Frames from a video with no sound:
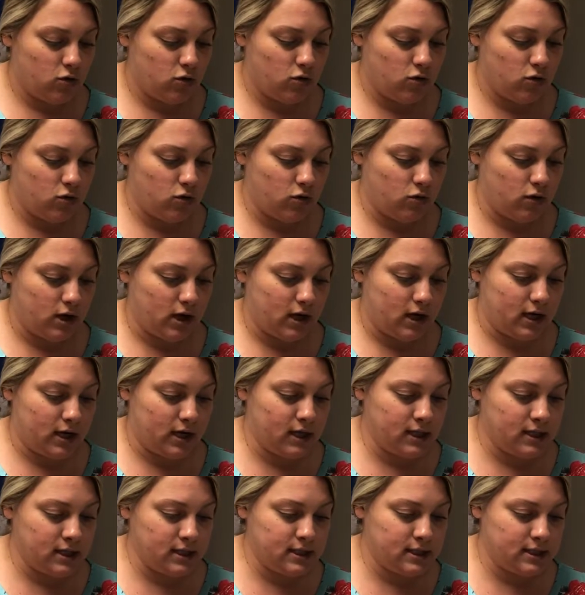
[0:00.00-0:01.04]

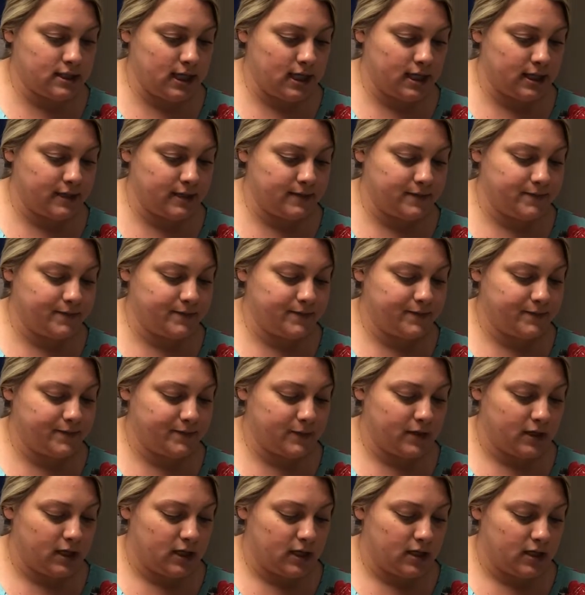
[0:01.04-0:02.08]
was
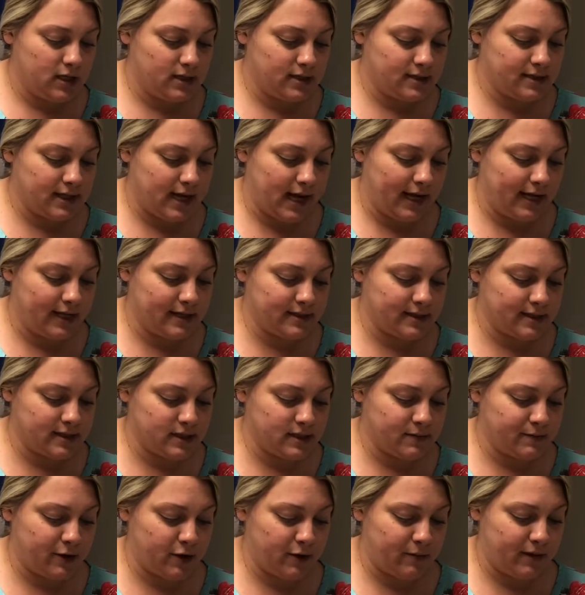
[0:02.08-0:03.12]
the science
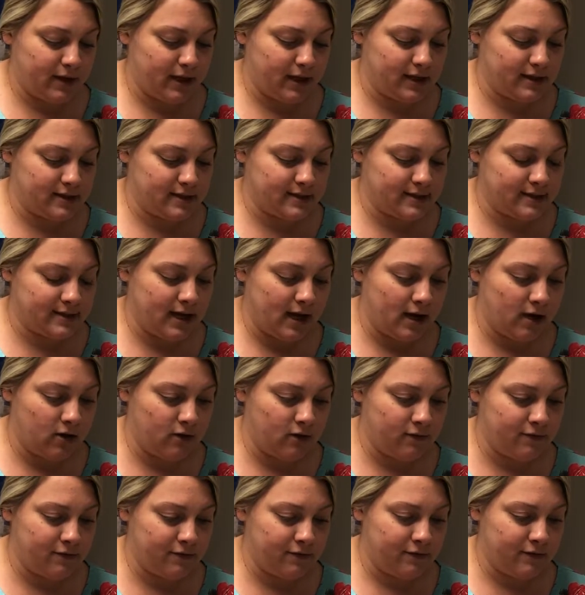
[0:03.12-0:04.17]
experiment
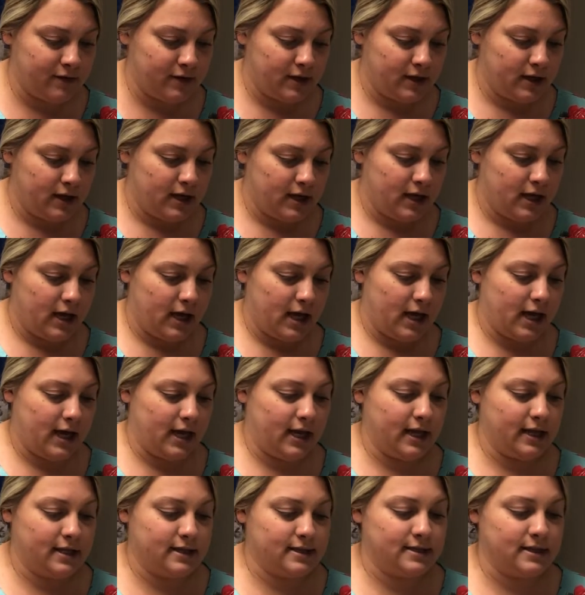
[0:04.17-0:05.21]
itself. And
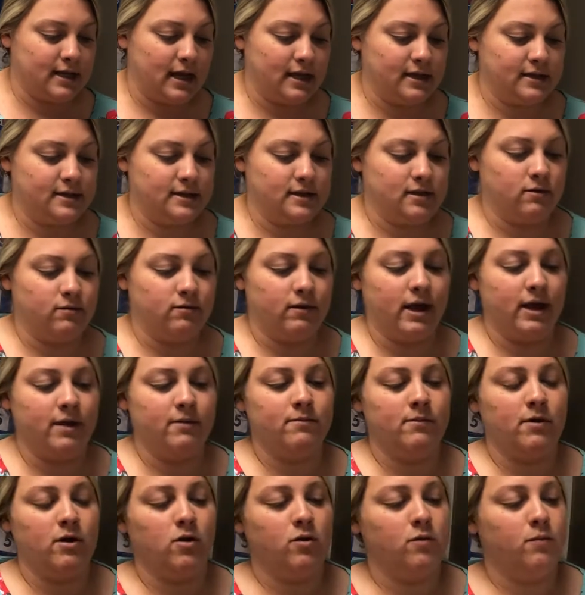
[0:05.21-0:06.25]
it says the
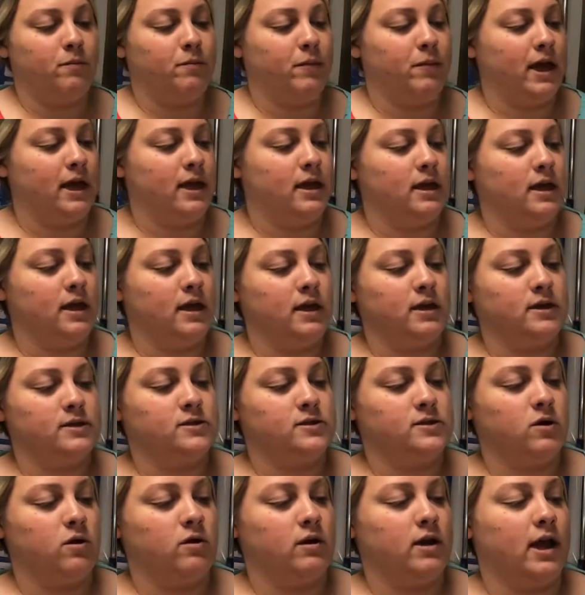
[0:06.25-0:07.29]
rainbow baking
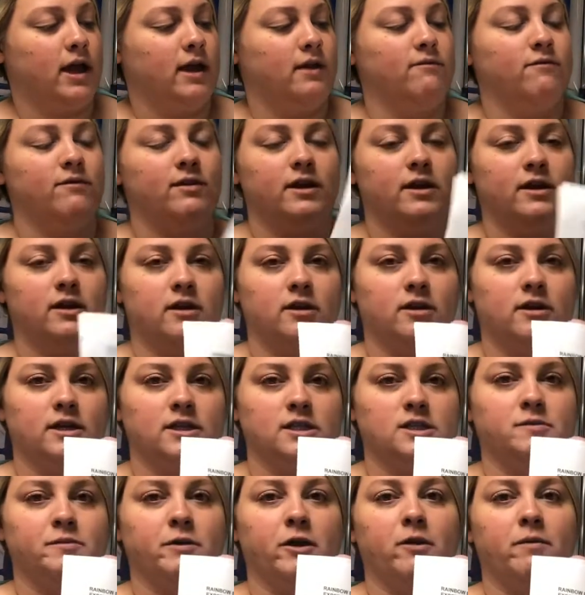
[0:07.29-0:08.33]
soda and vinegar
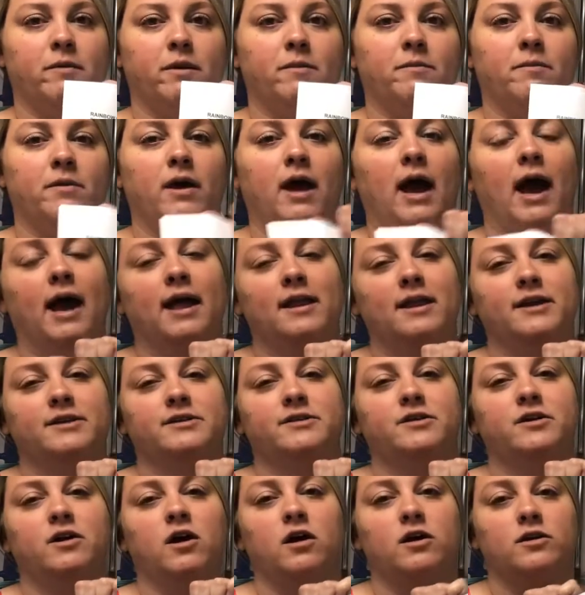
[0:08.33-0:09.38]
experiment, but I like to
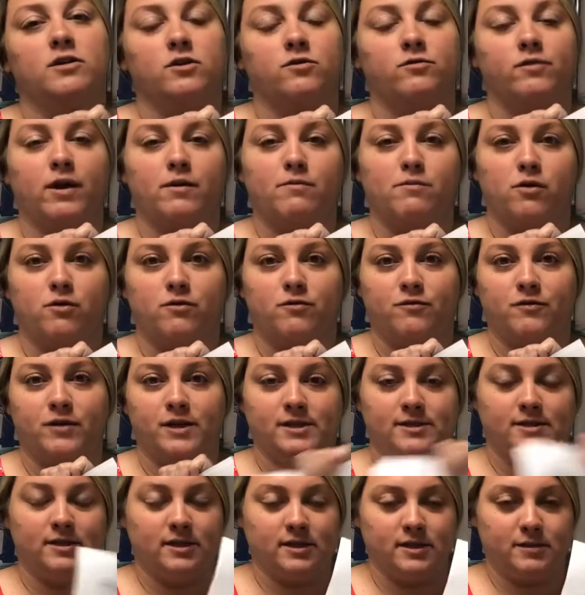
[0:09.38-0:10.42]
call it the rainbow
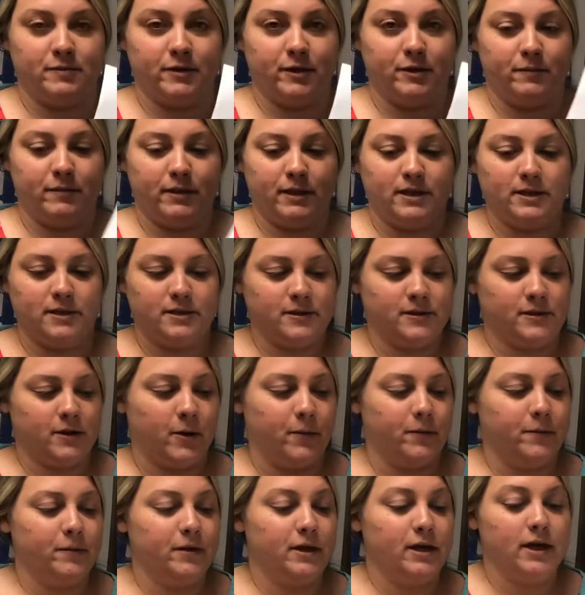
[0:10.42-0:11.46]
fizz experiment. So
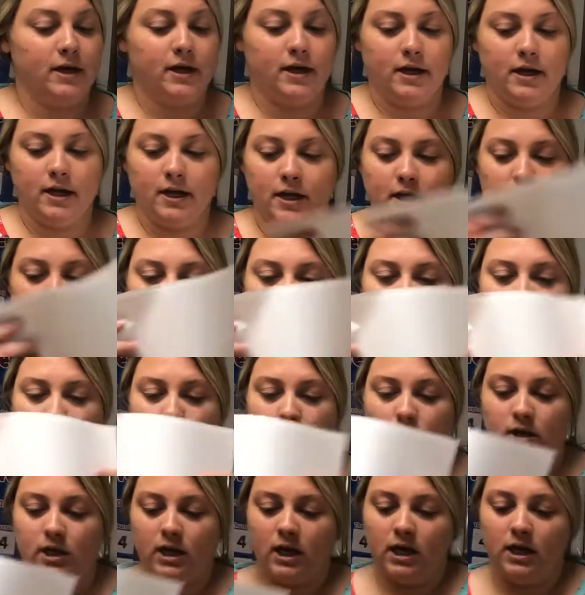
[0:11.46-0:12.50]

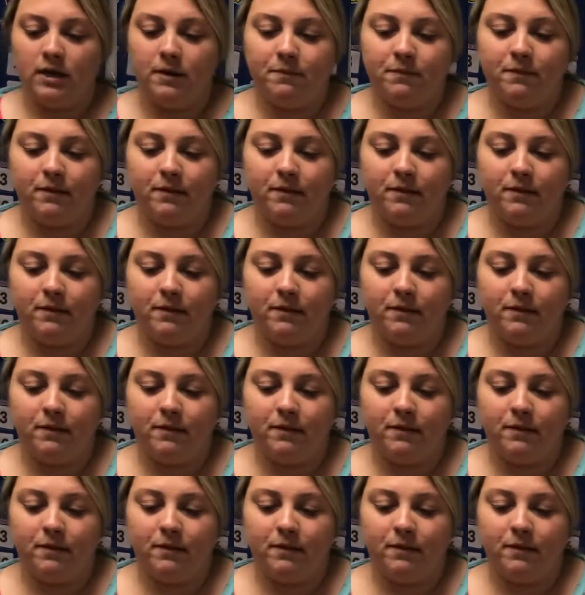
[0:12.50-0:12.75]
we'll keep